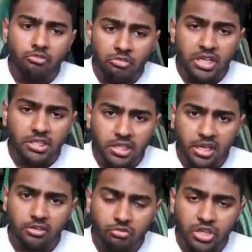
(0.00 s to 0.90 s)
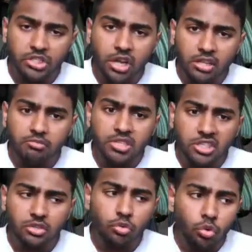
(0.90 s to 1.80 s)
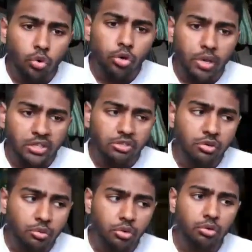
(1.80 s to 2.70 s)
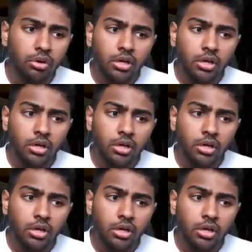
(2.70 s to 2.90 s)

restarting the position all the way to the wall,